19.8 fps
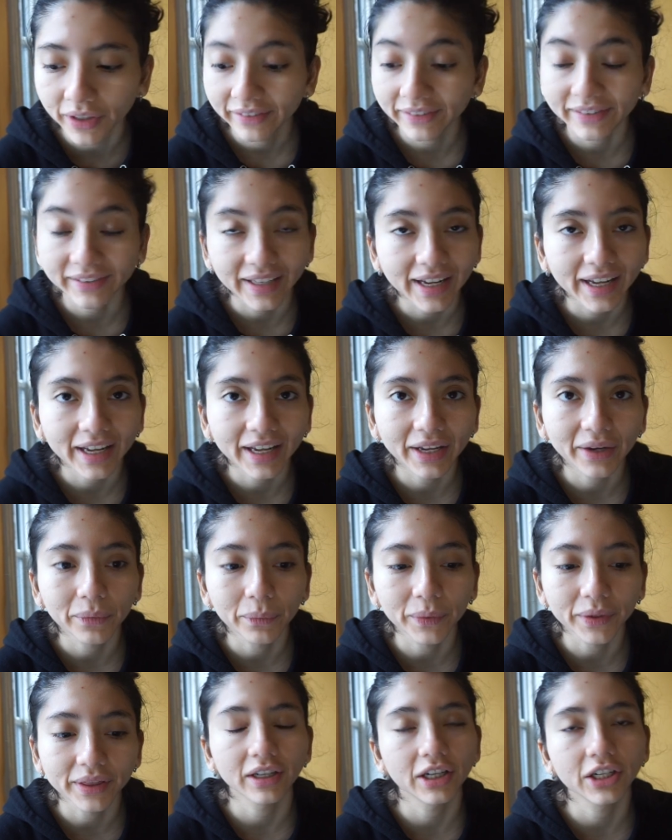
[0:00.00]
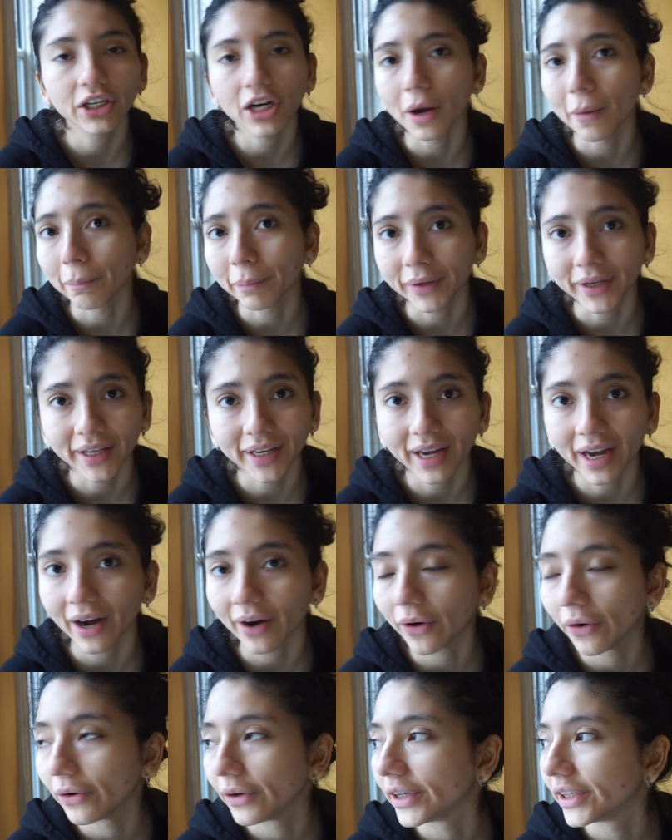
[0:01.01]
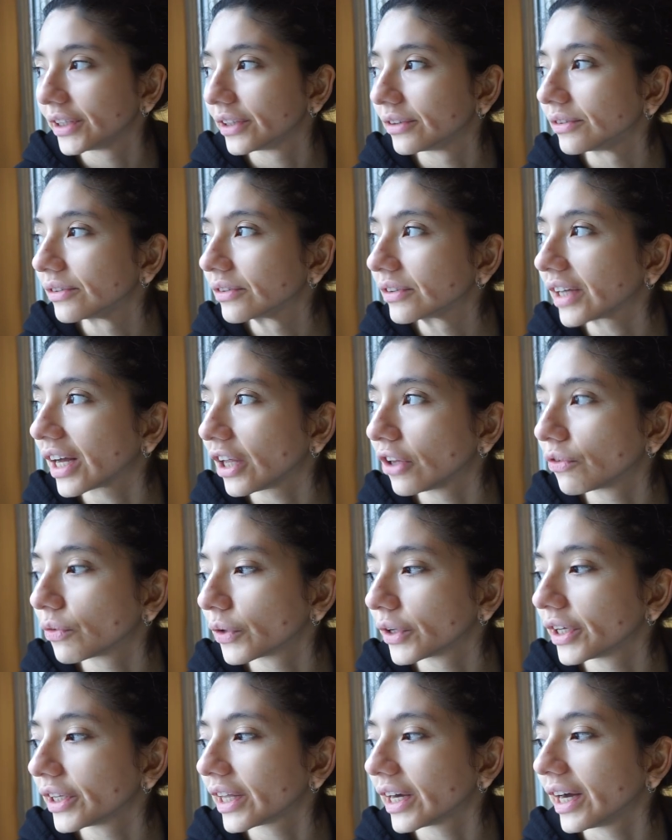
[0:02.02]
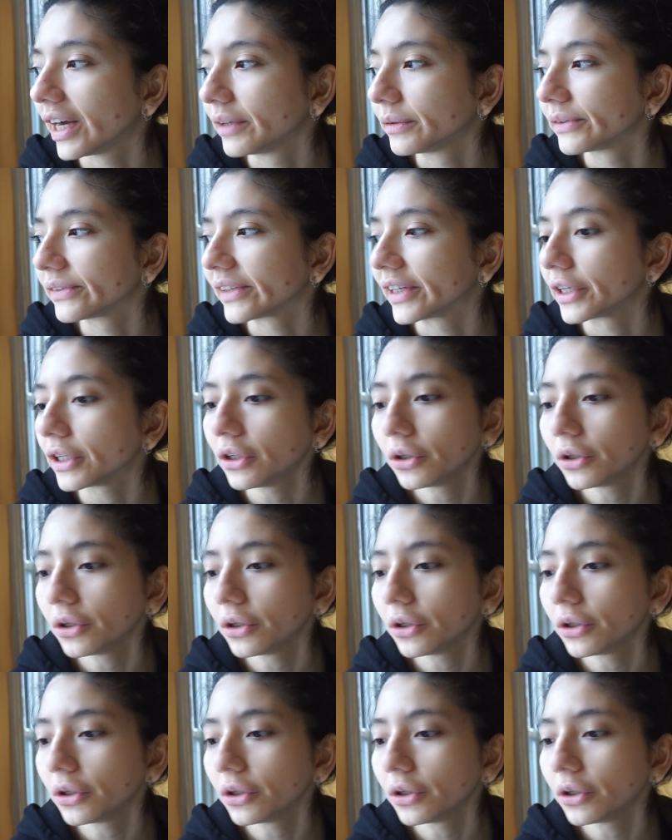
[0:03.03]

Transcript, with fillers: today with a company out in California that I was like,